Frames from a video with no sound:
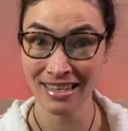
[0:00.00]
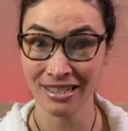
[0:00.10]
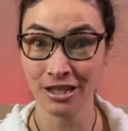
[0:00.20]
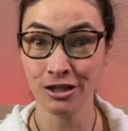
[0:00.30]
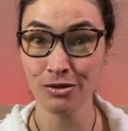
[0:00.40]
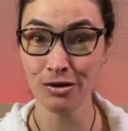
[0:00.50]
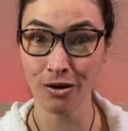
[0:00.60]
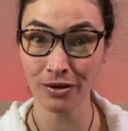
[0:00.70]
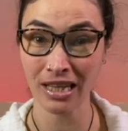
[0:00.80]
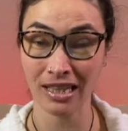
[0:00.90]
Did you
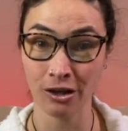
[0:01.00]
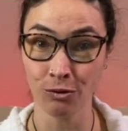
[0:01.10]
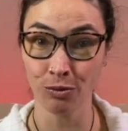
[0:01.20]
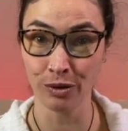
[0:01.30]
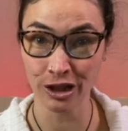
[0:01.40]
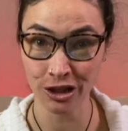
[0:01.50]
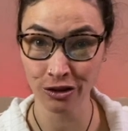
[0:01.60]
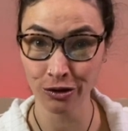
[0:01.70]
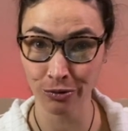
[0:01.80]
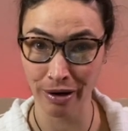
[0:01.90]
know that the original
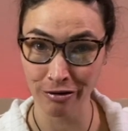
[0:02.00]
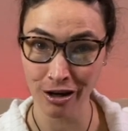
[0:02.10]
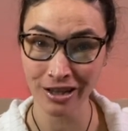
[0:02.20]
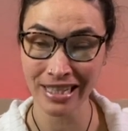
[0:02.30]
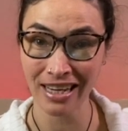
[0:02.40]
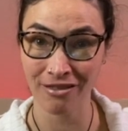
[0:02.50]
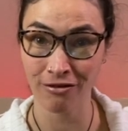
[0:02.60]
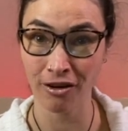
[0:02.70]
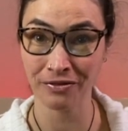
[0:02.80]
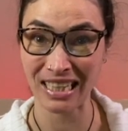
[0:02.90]
Groundhog Day
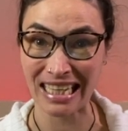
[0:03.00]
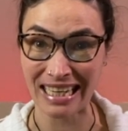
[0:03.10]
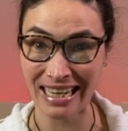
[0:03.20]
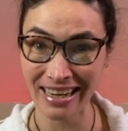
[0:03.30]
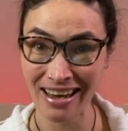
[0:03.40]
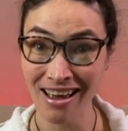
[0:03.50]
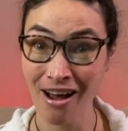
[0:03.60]
involved eating